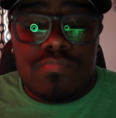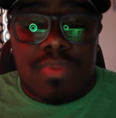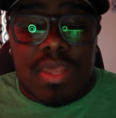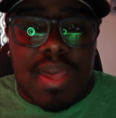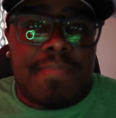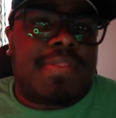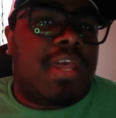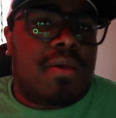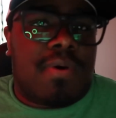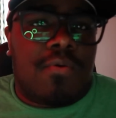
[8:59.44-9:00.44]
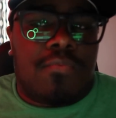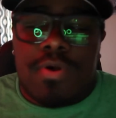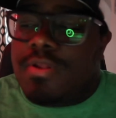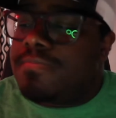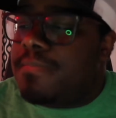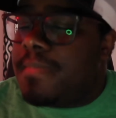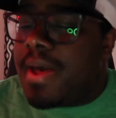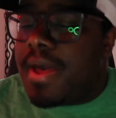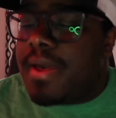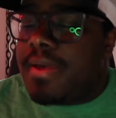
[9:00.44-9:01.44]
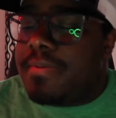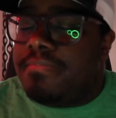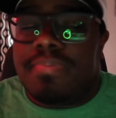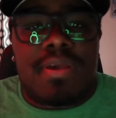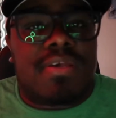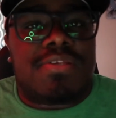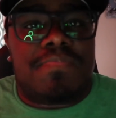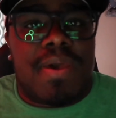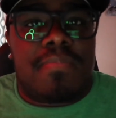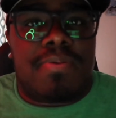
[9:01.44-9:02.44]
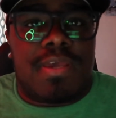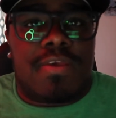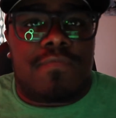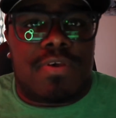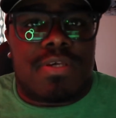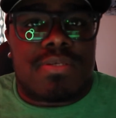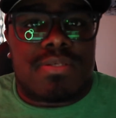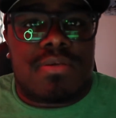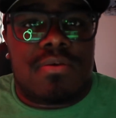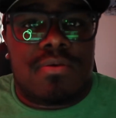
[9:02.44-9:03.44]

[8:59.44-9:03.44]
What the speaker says: it got me thinking about what my biggest pet peeve is.